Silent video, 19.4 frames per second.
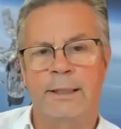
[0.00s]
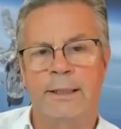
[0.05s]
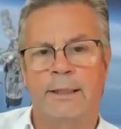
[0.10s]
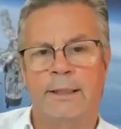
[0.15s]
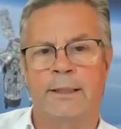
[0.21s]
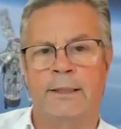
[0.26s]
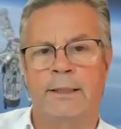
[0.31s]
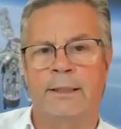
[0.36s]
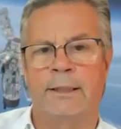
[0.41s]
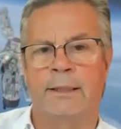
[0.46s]

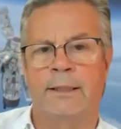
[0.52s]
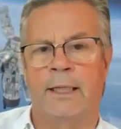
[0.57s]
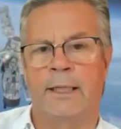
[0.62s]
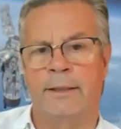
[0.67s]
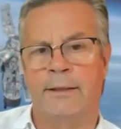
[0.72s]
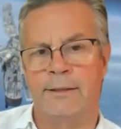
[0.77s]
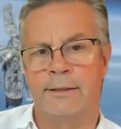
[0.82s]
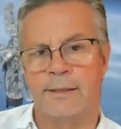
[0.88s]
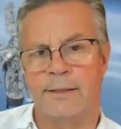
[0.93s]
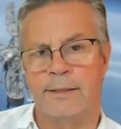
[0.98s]
And
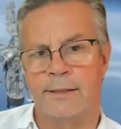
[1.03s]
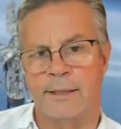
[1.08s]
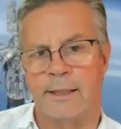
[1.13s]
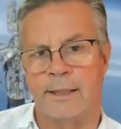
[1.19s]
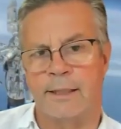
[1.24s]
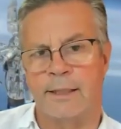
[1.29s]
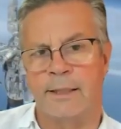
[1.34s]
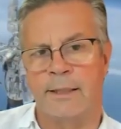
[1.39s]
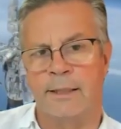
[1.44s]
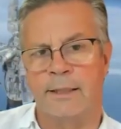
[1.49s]
this is
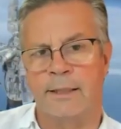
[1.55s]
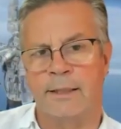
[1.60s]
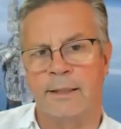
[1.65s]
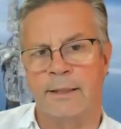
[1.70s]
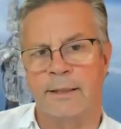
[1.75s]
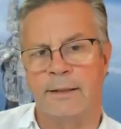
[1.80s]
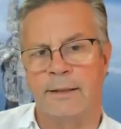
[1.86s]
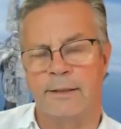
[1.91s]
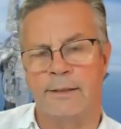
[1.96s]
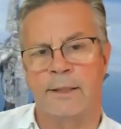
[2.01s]

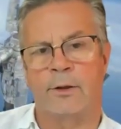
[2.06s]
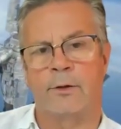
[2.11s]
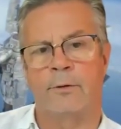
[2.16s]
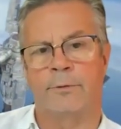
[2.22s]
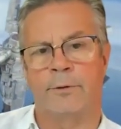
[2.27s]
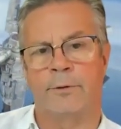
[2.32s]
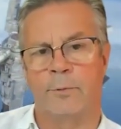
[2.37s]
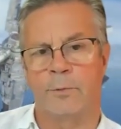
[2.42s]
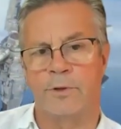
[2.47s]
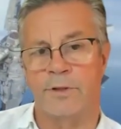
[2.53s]
a
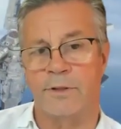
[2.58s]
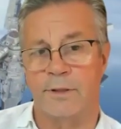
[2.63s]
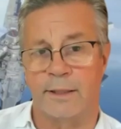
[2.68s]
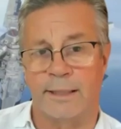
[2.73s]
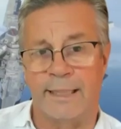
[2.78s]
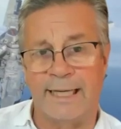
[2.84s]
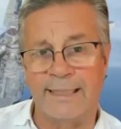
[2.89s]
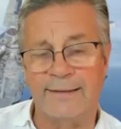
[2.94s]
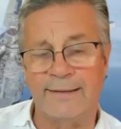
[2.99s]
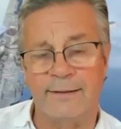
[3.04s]
conference which is the
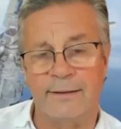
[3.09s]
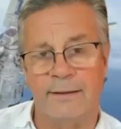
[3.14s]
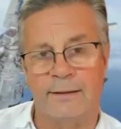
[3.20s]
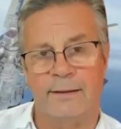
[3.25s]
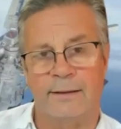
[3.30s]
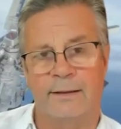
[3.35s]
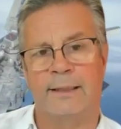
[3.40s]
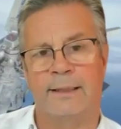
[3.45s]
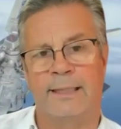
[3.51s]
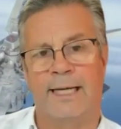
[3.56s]

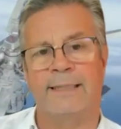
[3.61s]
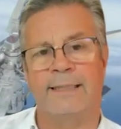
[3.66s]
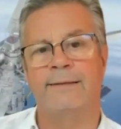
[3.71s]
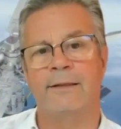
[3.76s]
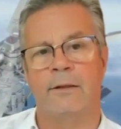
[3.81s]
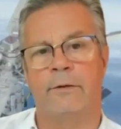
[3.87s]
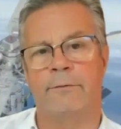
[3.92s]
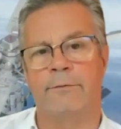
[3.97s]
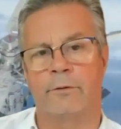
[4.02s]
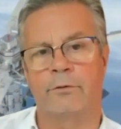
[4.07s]
19th
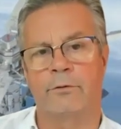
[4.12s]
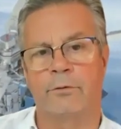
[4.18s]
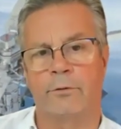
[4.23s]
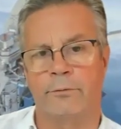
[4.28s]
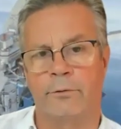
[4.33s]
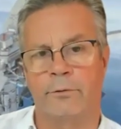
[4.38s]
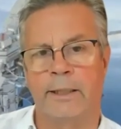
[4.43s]
of October